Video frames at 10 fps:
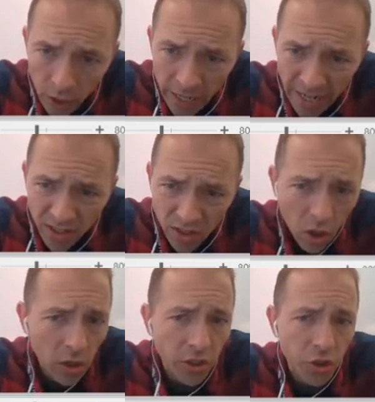nice
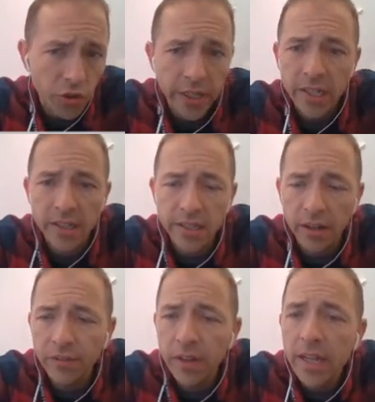long stringy
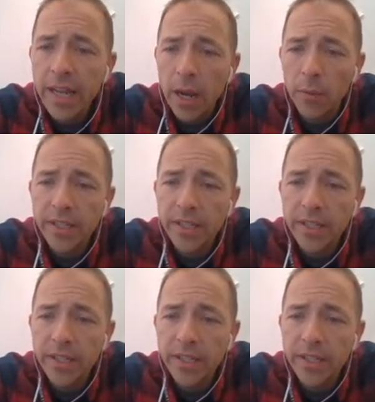stuff, and